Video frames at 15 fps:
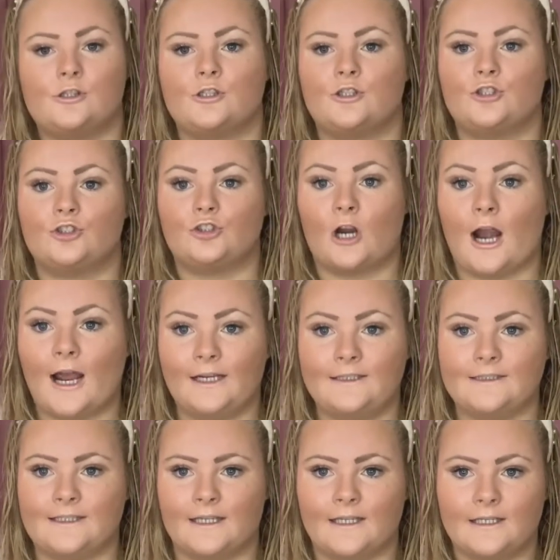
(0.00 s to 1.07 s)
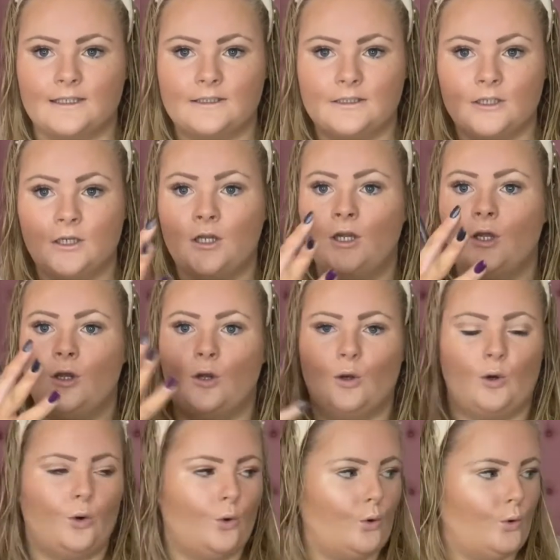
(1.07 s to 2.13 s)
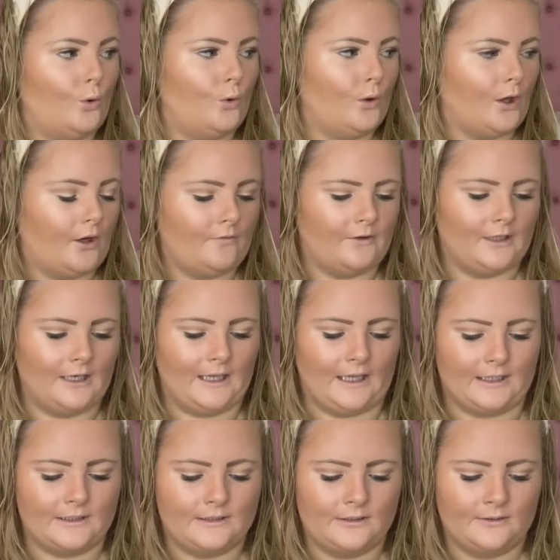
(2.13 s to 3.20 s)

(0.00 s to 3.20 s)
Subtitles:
Stranded all over the lid.